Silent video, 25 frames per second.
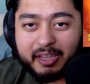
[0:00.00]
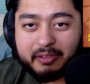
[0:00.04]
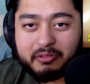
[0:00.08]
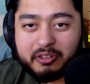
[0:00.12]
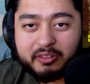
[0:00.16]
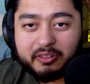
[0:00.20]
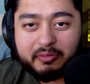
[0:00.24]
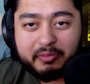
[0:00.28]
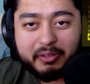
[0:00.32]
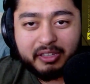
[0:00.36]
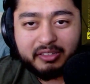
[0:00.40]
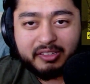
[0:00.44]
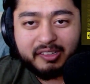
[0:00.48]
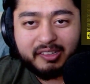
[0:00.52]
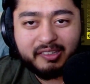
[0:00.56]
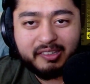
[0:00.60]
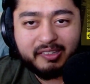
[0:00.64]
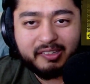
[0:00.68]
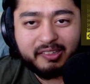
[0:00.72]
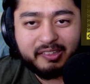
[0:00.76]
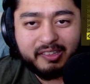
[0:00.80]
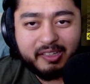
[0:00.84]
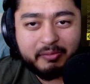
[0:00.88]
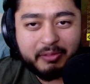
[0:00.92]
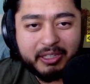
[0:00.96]
just because it doesn't
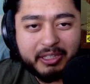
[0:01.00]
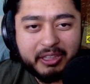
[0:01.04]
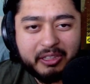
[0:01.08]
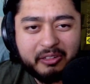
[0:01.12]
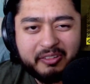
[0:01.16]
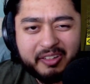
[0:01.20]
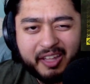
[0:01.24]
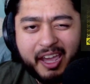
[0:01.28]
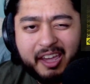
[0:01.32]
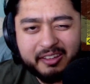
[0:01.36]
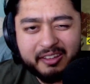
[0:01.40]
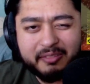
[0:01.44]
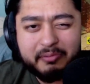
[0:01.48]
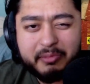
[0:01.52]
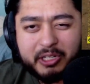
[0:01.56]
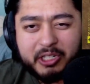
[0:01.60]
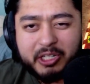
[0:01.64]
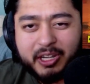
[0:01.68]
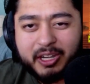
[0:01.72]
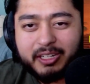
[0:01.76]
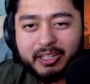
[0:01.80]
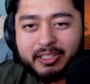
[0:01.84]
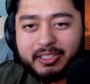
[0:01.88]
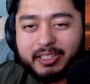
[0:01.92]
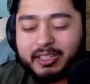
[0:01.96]
seem like there's as much
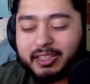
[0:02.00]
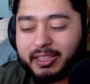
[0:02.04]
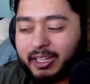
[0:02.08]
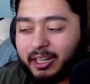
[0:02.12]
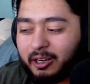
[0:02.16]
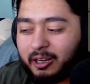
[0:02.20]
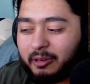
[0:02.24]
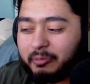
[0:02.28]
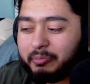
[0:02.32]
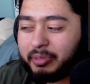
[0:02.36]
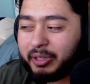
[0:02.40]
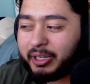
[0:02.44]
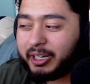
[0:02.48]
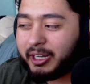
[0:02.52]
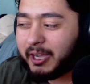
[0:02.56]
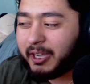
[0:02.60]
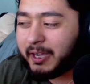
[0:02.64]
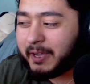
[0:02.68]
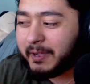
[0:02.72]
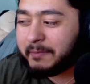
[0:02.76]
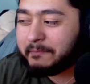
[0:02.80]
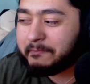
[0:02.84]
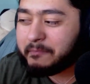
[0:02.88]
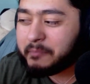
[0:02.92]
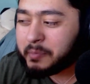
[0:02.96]
content there.
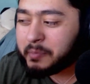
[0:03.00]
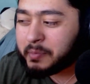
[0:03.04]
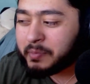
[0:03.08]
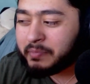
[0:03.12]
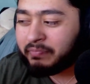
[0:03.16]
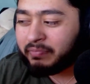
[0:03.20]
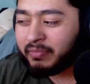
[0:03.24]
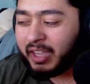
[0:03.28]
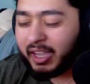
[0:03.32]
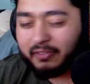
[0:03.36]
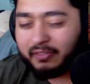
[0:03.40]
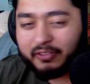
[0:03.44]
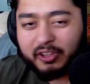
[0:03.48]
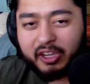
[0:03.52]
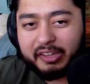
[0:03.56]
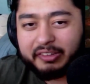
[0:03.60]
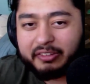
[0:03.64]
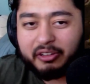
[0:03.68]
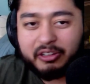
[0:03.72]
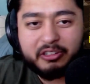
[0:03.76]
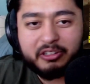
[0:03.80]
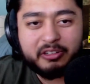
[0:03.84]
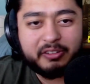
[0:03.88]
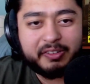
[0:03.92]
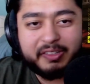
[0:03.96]
But if you guys are
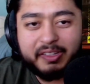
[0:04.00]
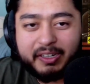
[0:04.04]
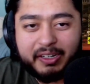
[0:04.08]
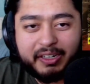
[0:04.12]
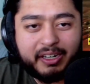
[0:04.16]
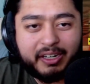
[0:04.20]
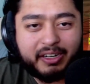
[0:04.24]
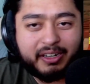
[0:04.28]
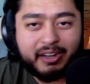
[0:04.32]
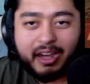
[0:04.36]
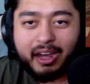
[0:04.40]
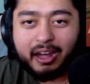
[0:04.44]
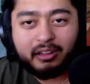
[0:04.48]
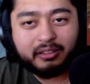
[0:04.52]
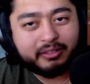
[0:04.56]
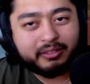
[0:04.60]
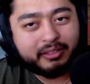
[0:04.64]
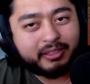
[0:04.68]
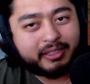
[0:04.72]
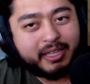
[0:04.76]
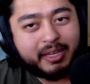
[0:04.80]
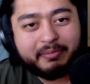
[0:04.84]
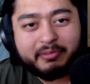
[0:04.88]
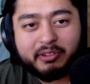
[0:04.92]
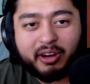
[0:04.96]
interested in it, I'll
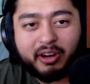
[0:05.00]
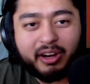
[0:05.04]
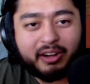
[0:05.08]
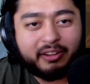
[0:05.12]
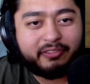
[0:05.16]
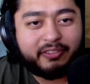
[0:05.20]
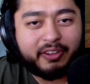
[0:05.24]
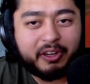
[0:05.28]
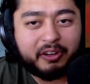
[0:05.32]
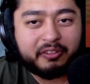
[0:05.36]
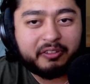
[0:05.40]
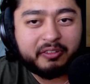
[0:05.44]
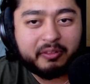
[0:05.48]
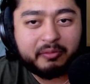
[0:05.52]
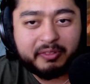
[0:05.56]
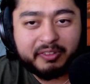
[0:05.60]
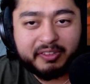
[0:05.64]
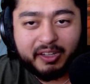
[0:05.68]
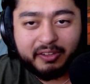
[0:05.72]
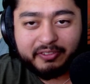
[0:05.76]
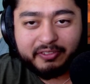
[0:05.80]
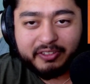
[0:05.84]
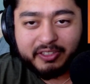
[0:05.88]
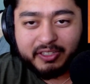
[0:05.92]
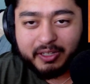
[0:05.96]
keep trying to figure some
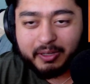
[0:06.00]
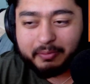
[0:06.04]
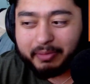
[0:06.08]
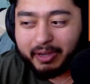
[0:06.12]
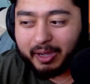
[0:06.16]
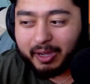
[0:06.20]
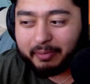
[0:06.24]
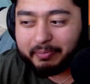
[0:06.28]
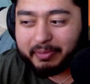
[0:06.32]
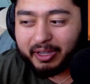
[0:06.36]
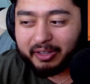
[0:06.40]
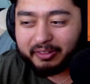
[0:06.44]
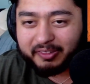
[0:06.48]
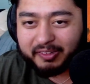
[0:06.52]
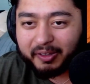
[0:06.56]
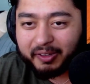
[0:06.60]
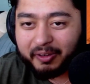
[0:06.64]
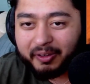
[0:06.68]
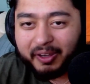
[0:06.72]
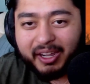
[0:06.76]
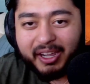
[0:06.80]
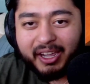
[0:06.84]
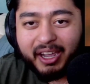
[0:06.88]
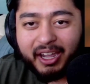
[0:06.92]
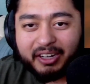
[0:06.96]
stuff to pop out. So
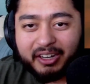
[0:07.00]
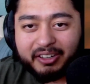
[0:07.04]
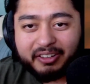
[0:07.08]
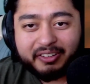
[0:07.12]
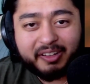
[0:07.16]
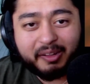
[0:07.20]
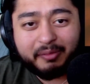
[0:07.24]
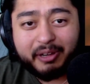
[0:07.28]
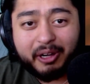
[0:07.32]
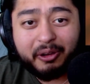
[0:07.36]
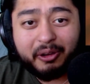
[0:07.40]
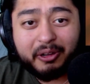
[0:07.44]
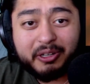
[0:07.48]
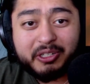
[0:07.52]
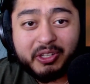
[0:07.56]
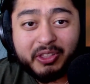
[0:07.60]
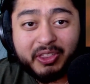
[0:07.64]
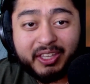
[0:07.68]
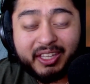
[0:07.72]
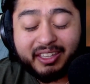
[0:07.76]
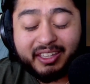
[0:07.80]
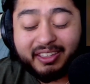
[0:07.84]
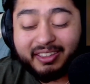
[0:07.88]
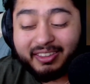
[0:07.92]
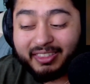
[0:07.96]
just let me know what you
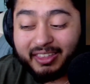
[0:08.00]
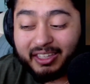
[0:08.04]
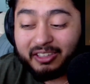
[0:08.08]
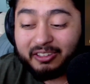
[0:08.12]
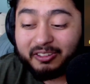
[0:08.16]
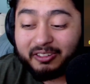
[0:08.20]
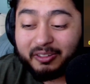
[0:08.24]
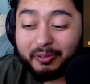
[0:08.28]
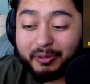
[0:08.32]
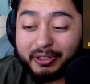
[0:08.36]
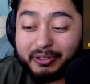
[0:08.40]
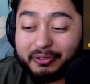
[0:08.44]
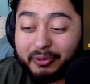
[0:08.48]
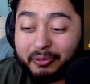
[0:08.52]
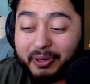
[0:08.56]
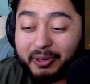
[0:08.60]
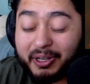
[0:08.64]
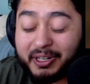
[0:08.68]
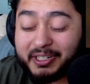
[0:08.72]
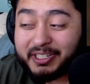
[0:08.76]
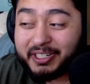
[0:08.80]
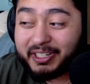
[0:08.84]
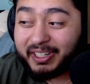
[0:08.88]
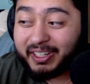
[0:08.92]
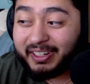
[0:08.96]
think. Thank you so much for
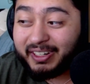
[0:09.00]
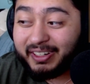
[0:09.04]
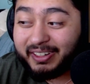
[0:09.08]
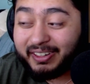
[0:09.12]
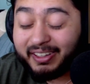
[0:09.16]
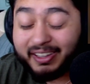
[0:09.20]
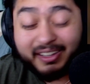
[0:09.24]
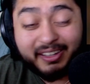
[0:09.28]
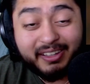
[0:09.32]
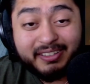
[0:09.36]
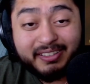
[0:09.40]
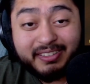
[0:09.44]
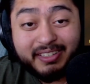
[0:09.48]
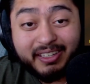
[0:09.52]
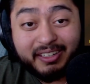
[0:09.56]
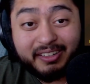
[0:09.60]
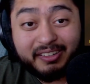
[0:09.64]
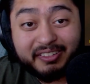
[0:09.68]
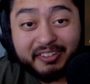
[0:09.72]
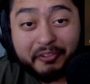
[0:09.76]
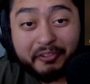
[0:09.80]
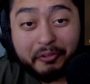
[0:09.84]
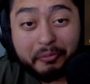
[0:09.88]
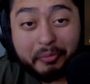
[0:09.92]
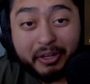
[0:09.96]
watching, and take it
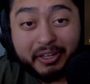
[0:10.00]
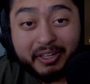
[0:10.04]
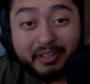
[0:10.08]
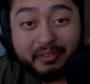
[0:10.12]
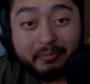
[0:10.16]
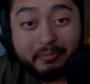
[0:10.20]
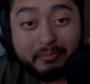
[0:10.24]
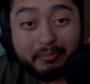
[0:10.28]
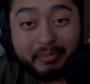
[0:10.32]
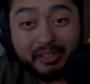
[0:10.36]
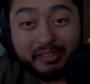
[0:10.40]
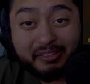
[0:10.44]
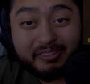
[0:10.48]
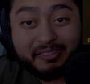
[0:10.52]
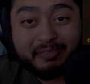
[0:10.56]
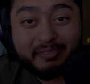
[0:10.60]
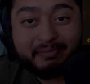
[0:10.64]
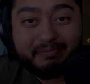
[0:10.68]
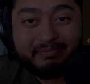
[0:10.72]
easy, everybody. Peace.